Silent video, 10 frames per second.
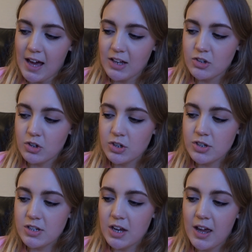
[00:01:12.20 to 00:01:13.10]
and
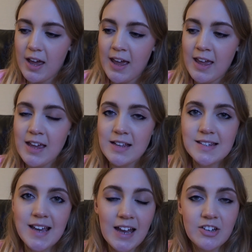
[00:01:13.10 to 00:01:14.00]
just a
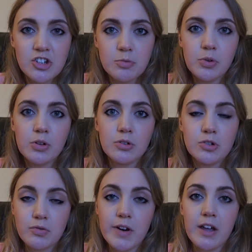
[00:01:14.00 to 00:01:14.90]
tangible
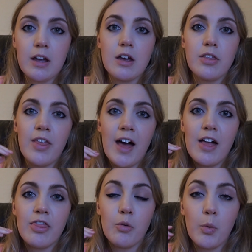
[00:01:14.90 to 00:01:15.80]
trigger
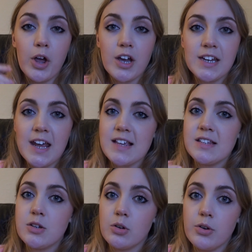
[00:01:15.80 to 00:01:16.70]
that the workday
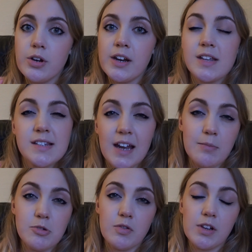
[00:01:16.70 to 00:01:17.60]
is done and it's
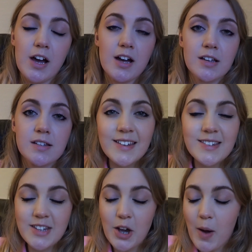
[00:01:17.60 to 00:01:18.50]
time to relax.
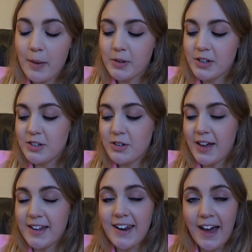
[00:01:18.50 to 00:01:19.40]
So I'm gonna do
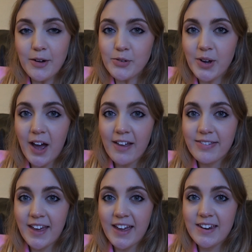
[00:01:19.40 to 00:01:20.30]
that now,
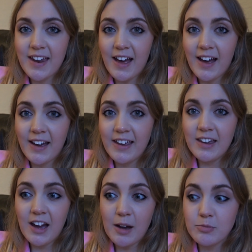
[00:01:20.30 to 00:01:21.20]
and then
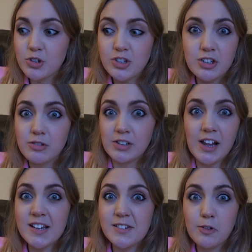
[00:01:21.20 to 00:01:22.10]
I'm just gonna
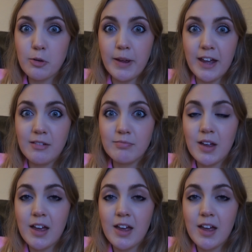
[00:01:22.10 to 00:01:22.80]
relax for a bit.